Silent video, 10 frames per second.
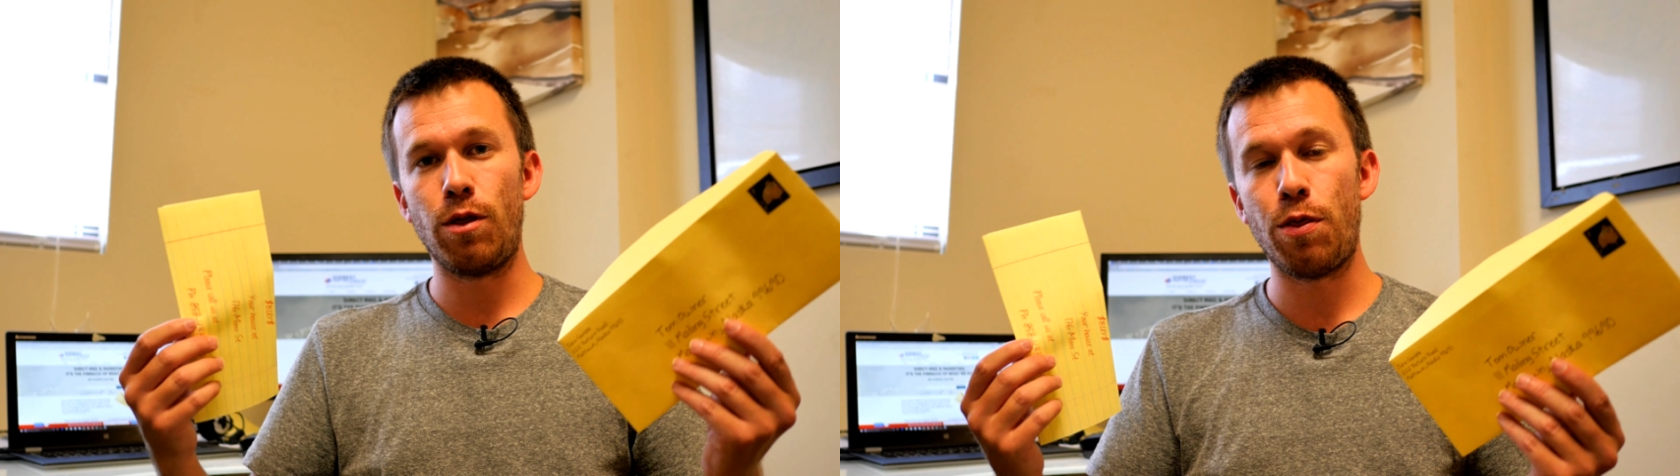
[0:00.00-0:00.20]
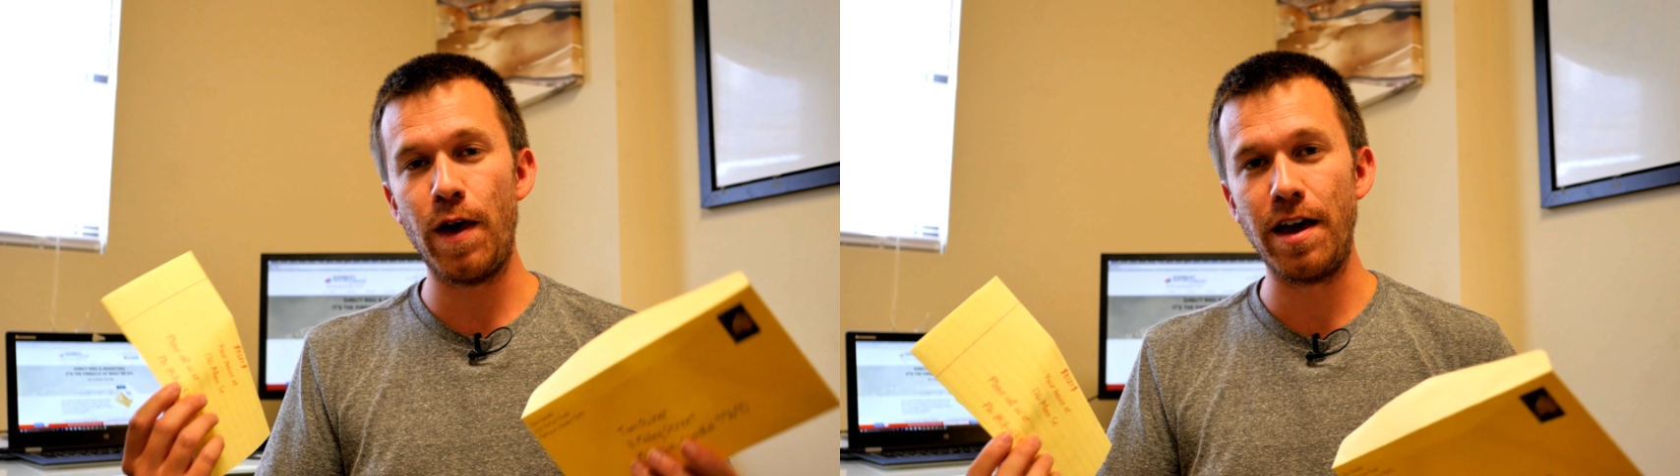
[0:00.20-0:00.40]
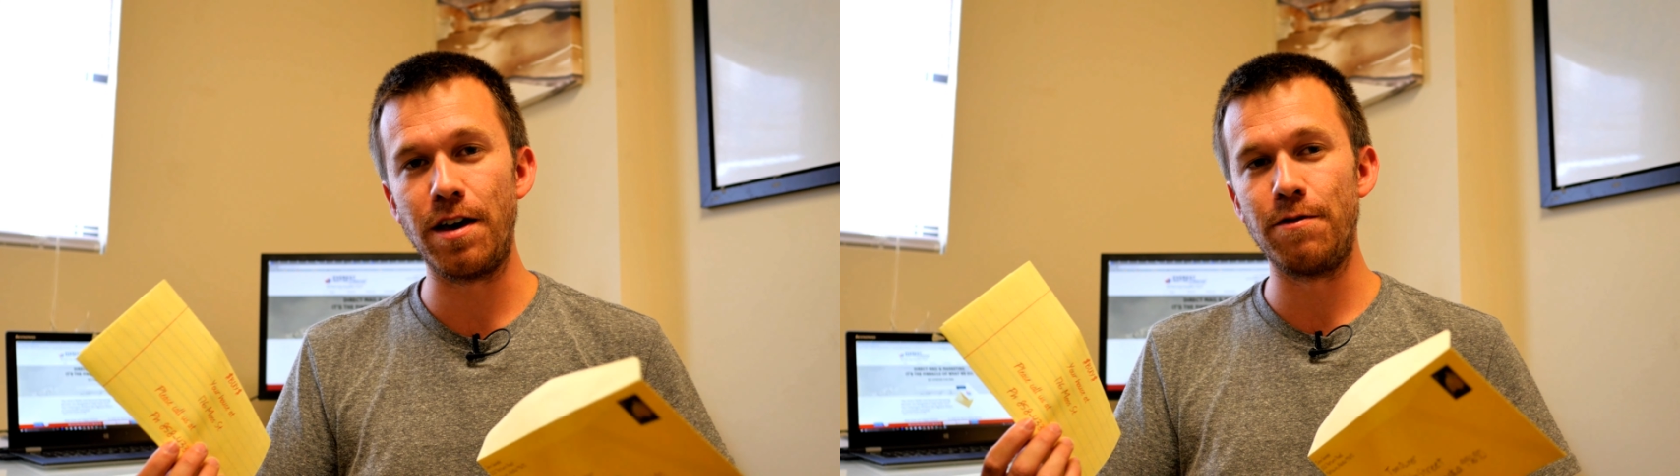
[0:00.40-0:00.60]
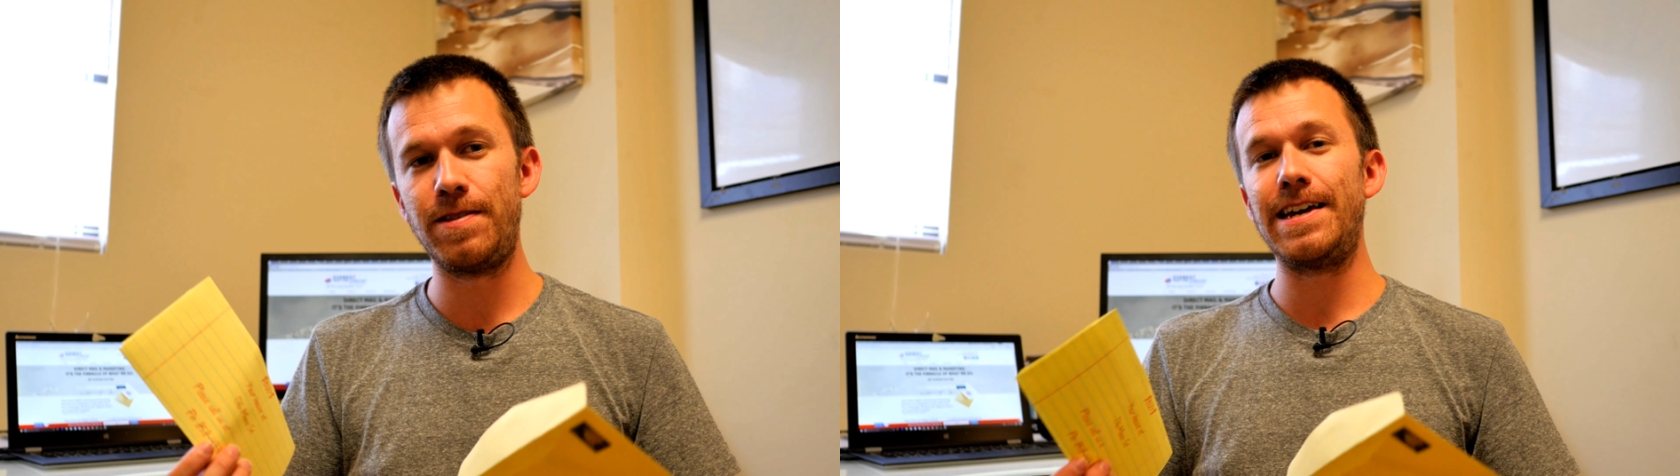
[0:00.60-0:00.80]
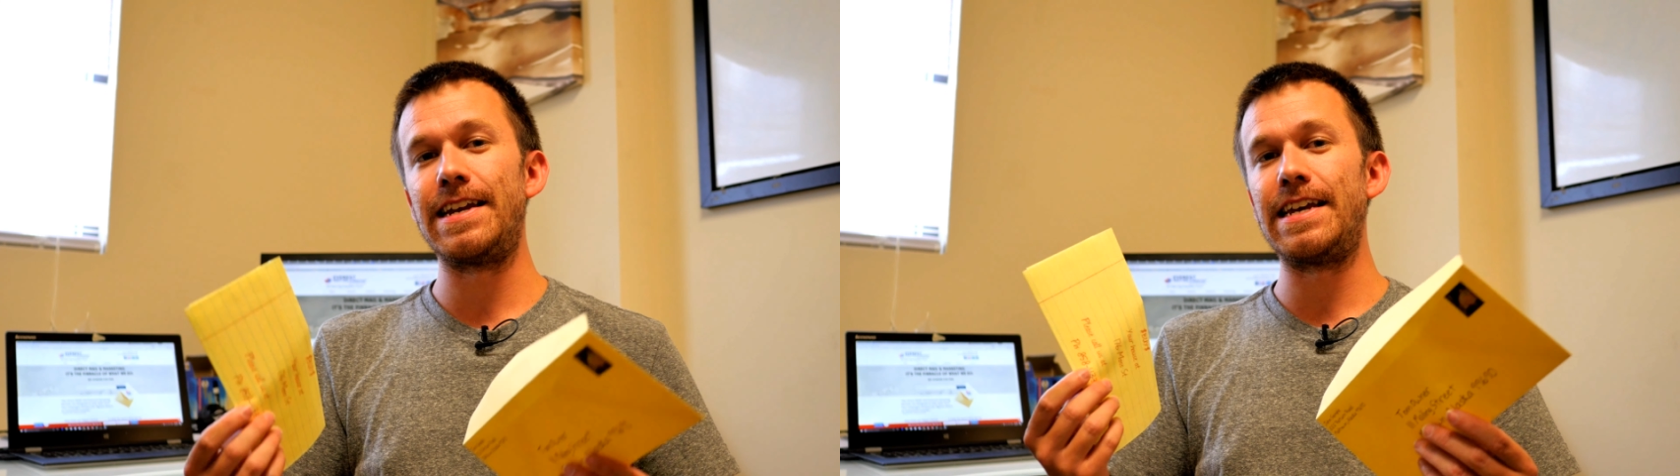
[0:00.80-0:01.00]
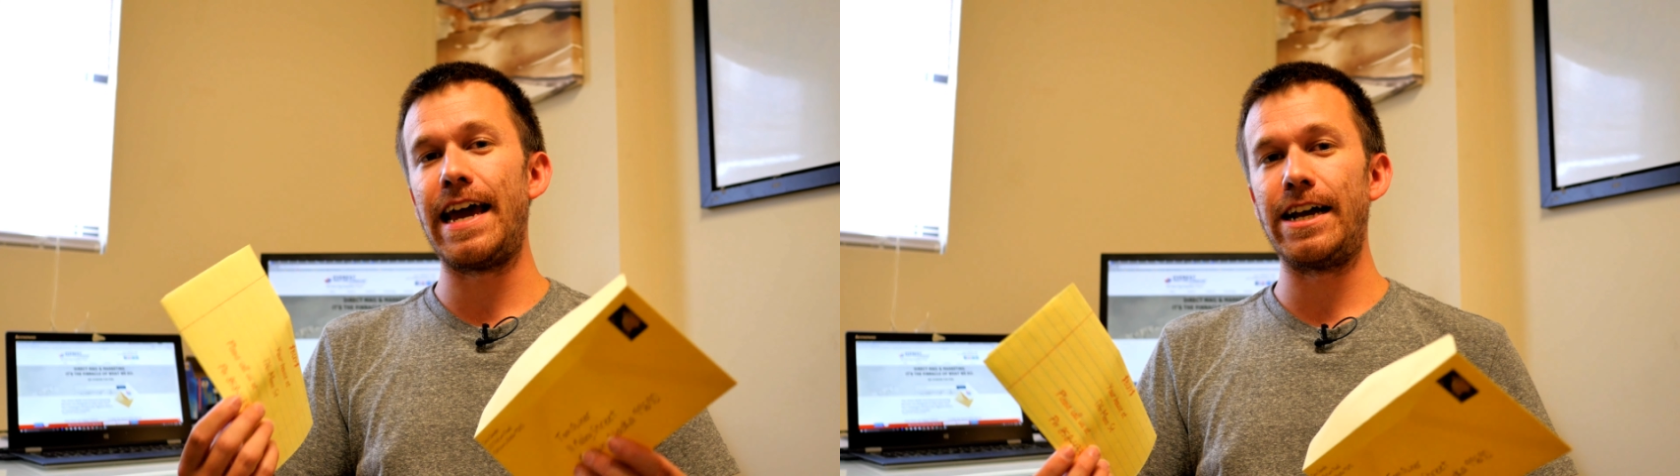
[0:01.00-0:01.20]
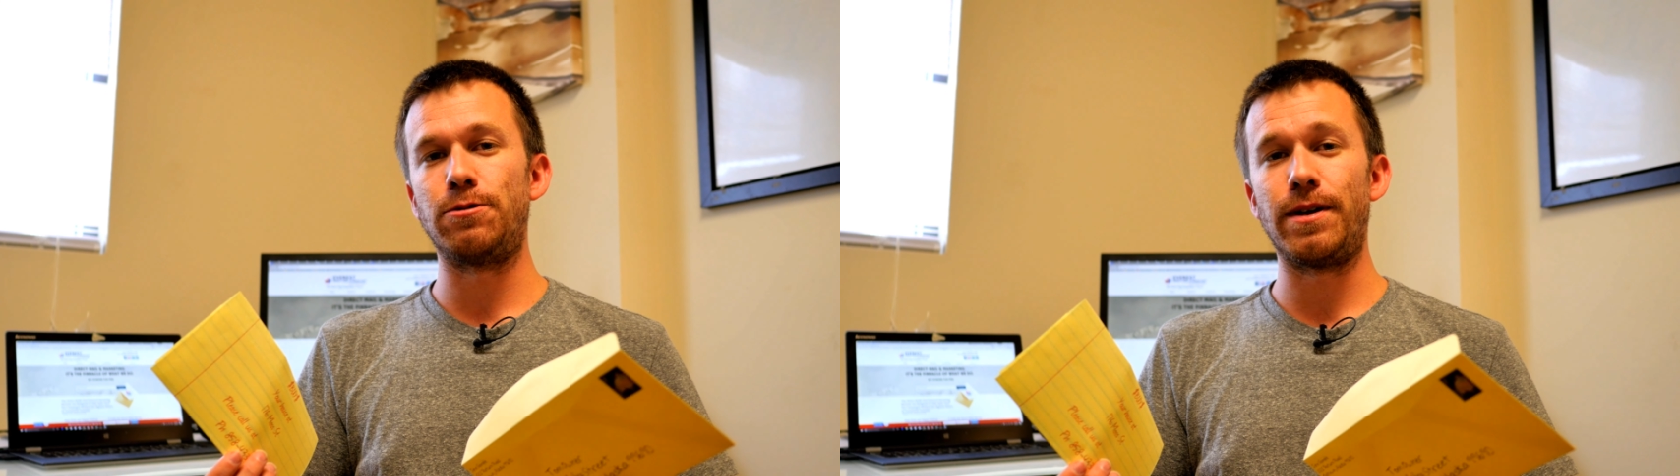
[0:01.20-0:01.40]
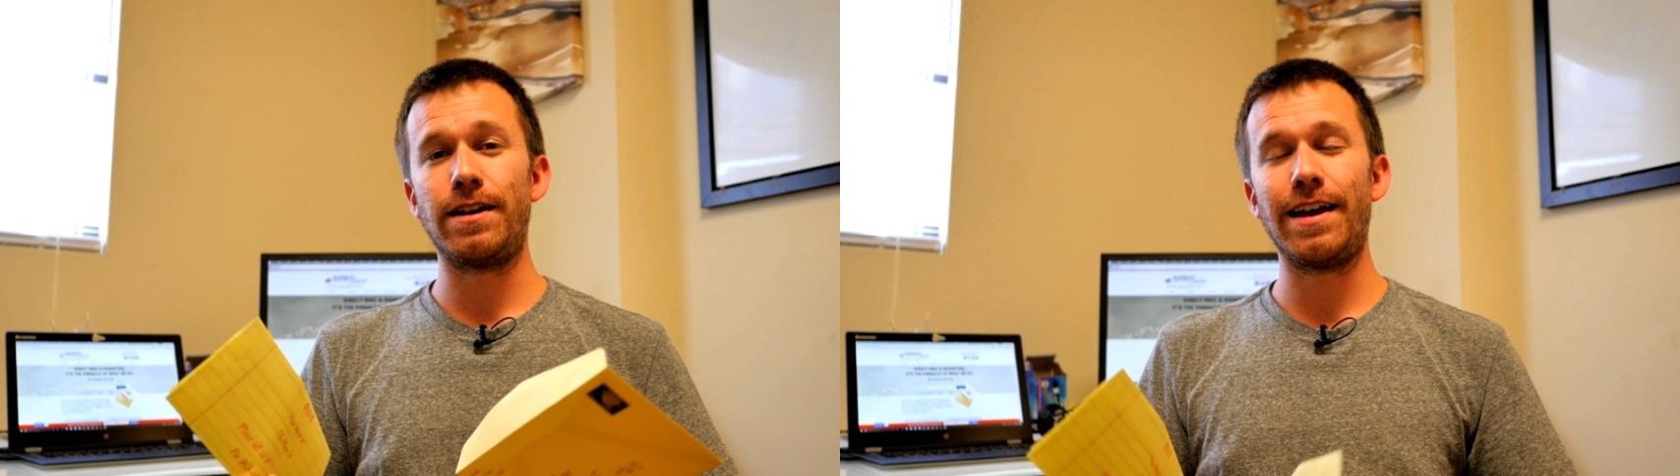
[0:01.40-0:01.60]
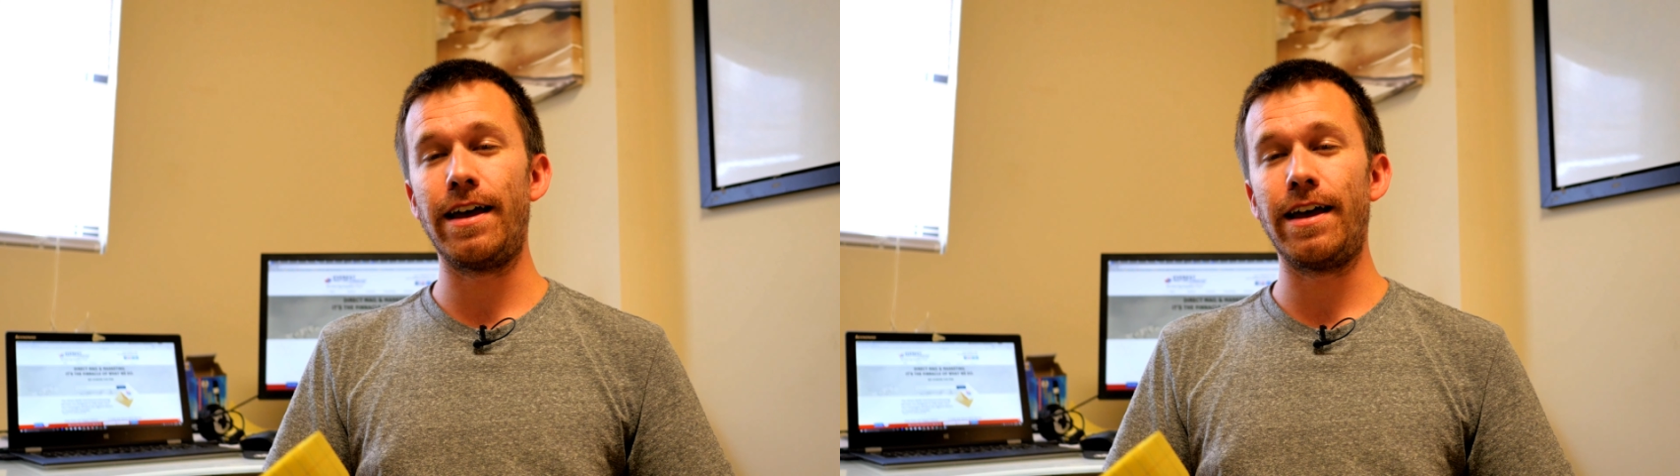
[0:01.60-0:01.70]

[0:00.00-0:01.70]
think of the engagement.